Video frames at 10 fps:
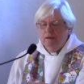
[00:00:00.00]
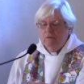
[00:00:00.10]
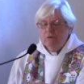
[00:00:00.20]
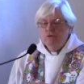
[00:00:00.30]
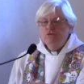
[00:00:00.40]

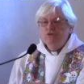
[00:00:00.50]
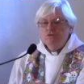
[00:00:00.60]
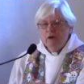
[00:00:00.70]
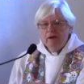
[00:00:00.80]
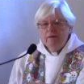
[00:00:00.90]
Will you
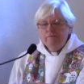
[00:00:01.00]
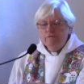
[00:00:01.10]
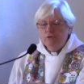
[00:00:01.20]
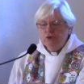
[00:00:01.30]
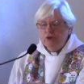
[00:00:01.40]
strive
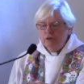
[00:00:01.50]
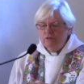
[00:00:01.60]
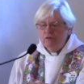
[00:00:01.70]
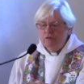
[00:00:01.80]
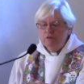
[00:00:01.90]
for
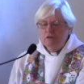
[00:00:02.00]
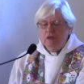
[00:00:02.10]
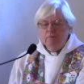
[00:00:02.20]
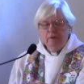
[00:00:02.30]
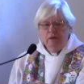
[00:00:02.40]
justice
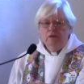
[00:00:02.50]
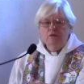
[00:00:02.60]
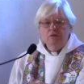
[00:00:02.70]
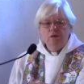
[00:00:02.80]
and peace